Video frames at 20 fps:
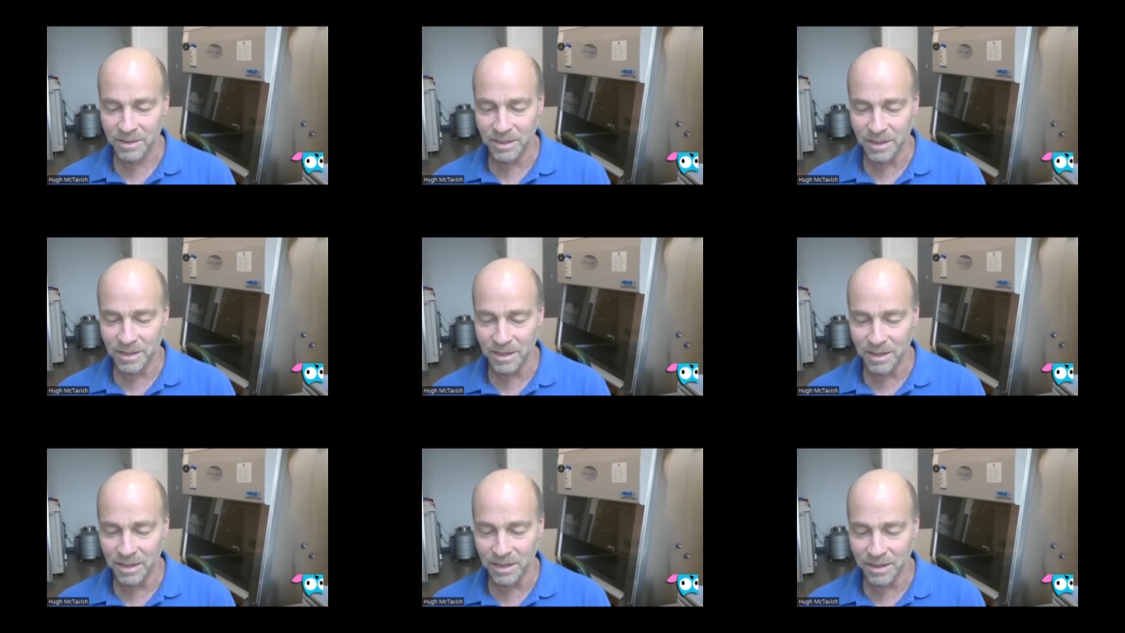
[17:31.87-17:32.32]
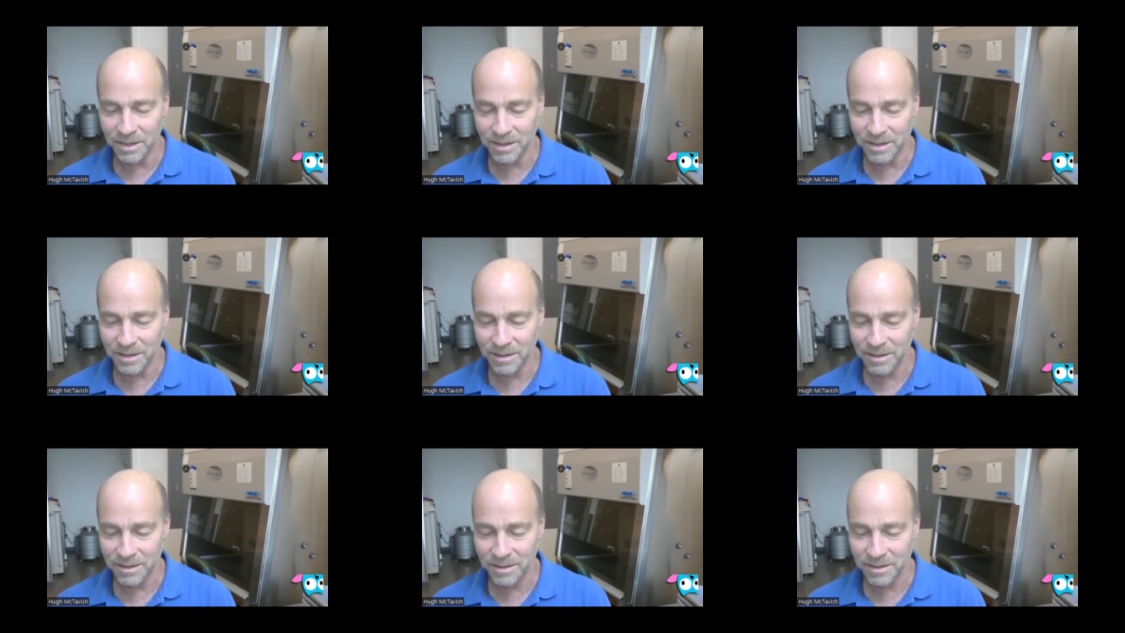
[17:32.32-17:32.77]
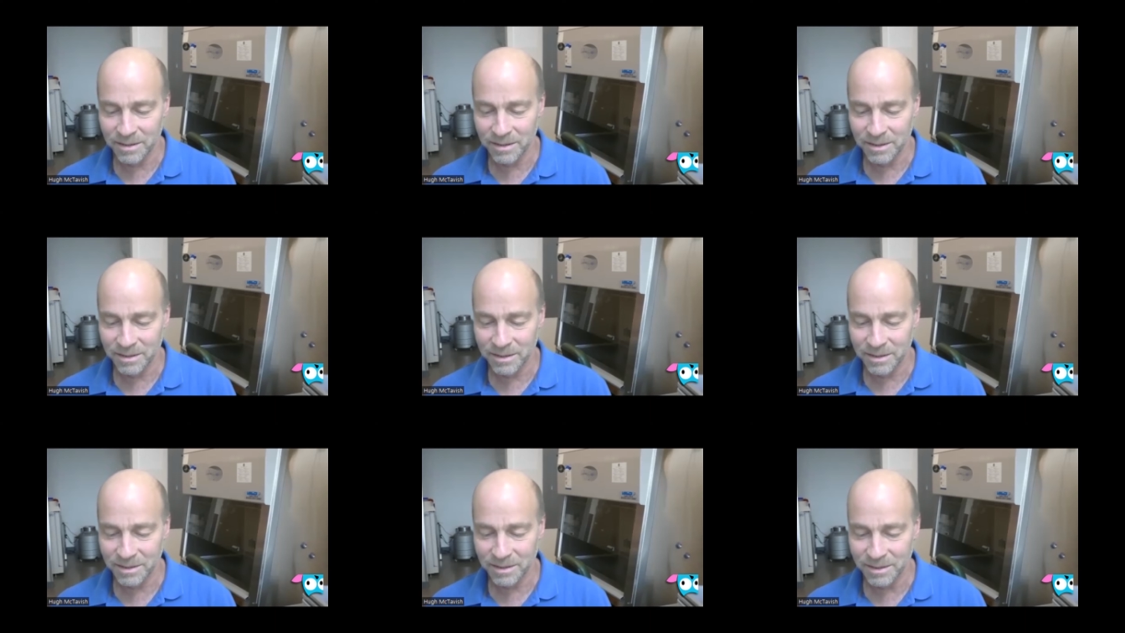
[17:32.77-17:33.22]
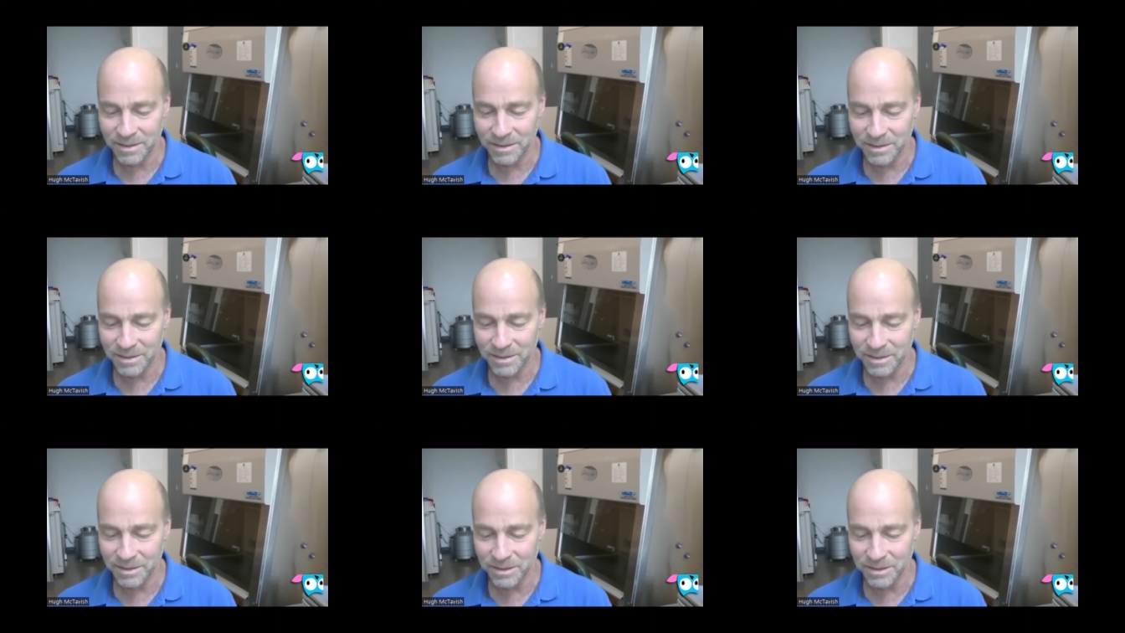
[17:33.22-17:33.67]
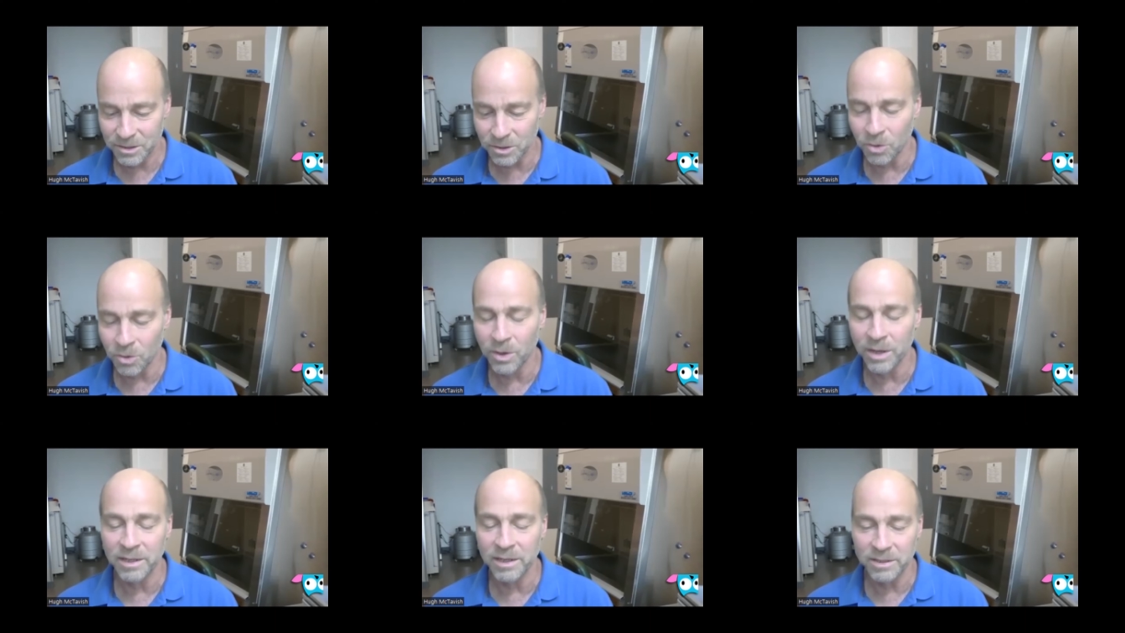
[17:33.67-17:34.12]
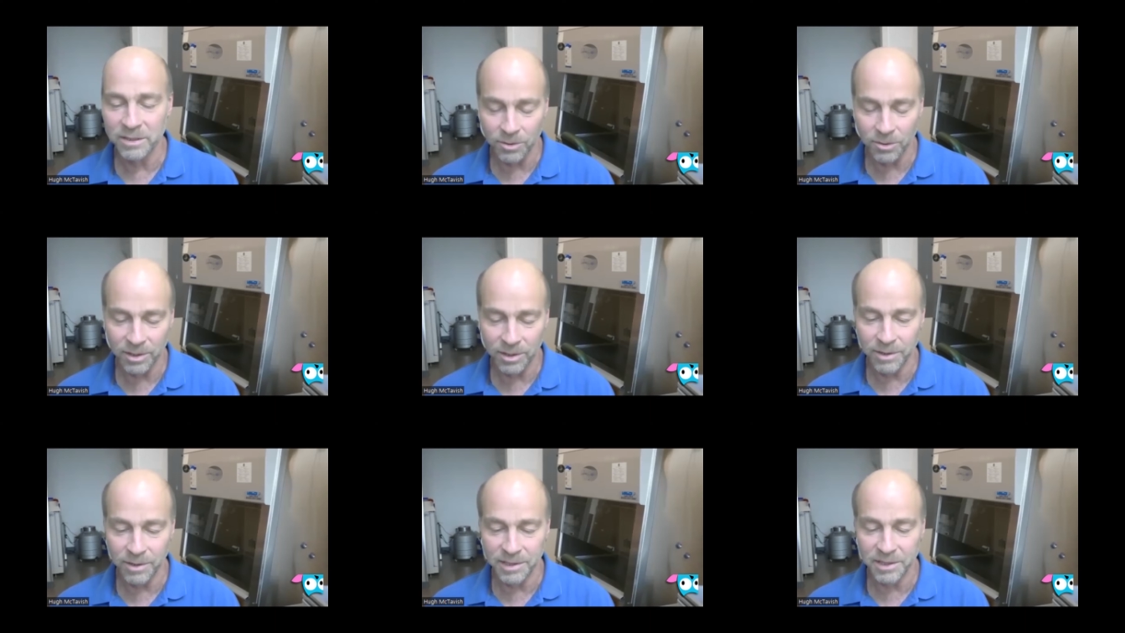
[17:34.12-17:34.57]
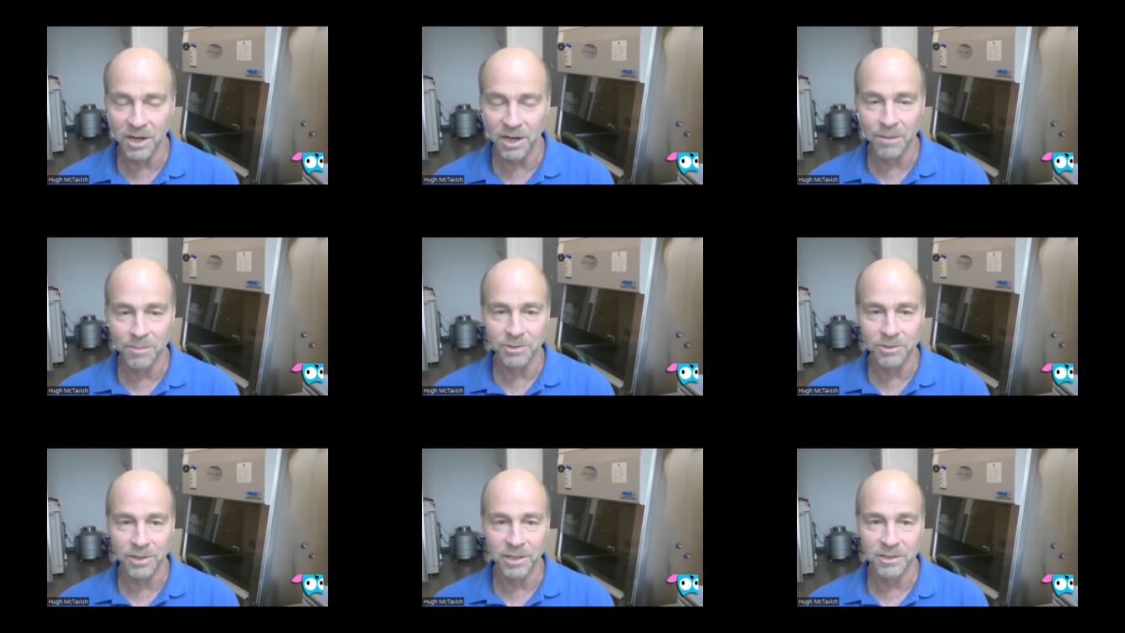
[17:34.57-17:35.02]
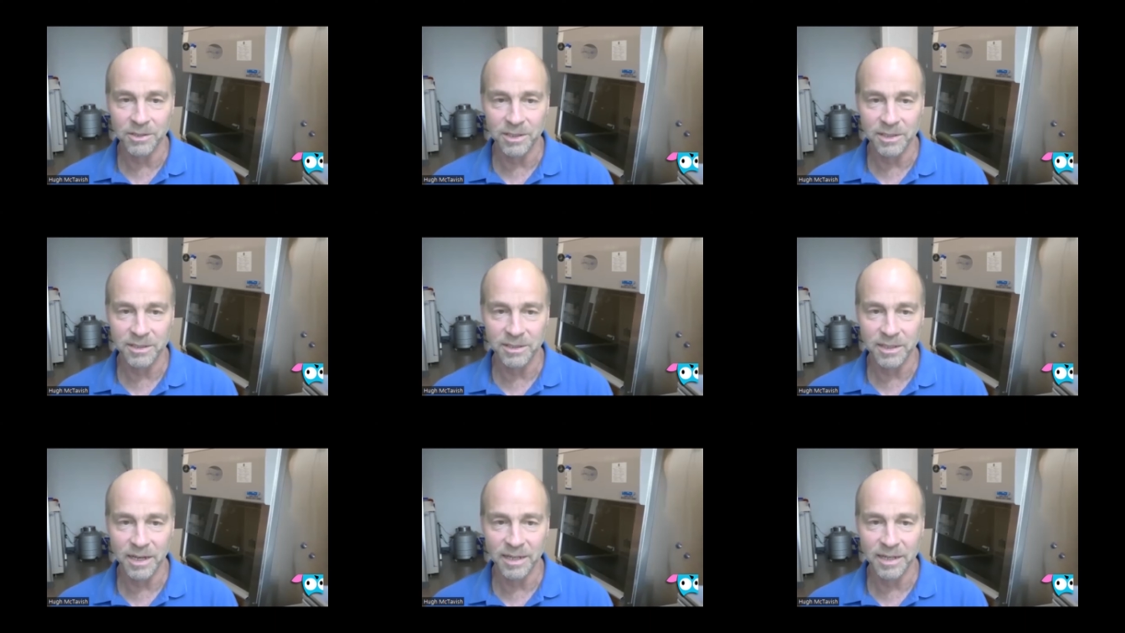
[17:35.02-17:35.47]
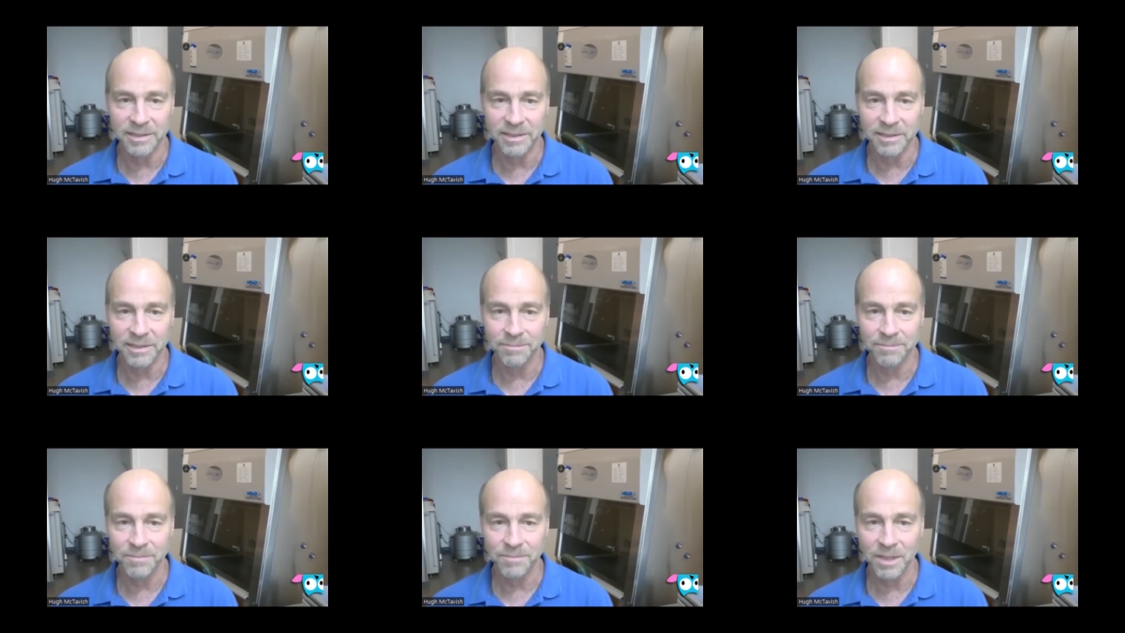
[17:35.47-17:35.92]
uh, uh, so and so anyway, the arbitrator decides it.